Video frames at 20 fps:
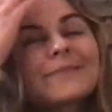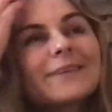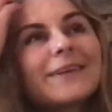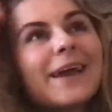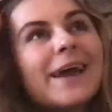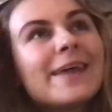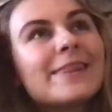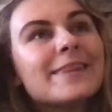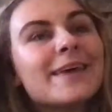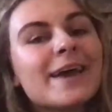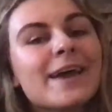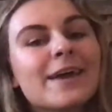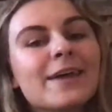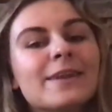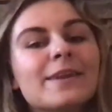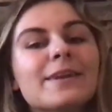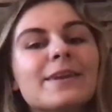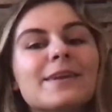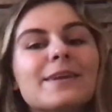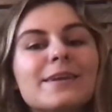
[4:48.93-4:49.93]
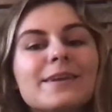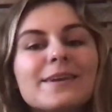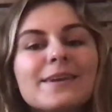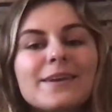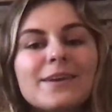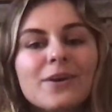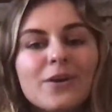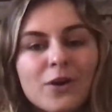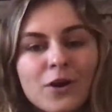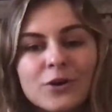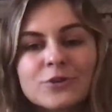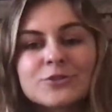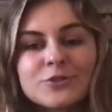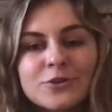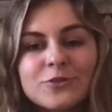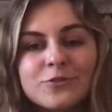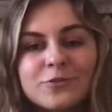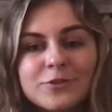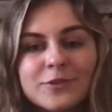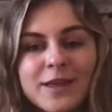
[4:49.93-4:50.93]
and then
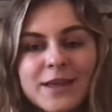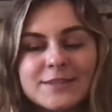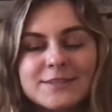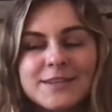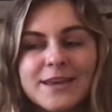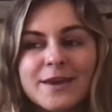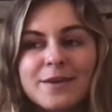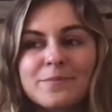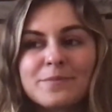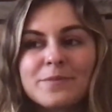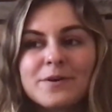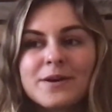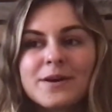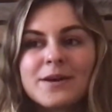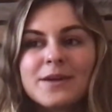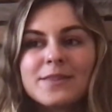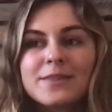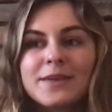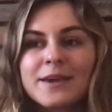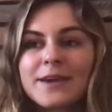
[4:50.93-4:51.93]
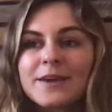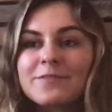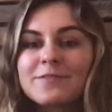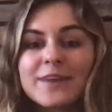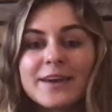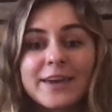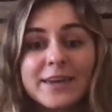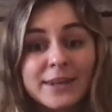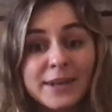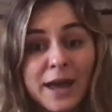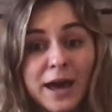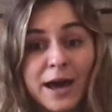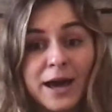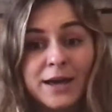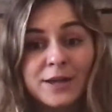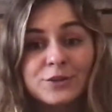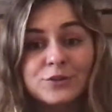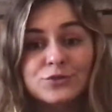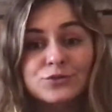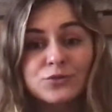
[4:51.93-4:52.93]
also for that same thing, if they
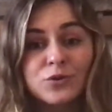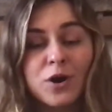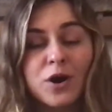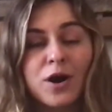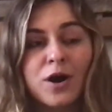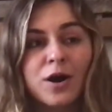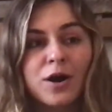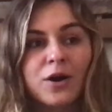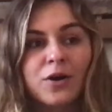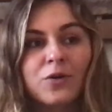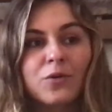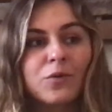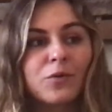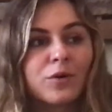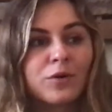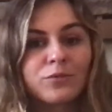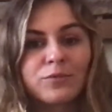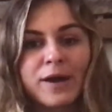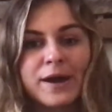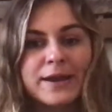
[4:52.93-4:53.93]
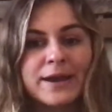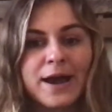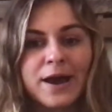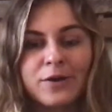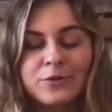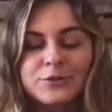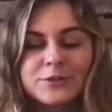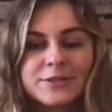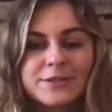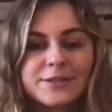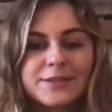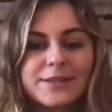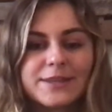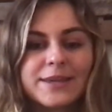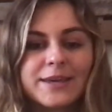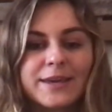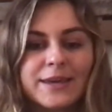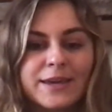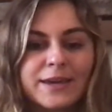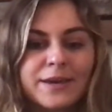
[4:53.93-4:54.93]
cannot draw or write out
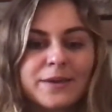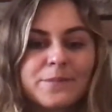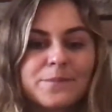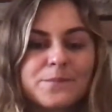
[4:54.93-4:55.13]
the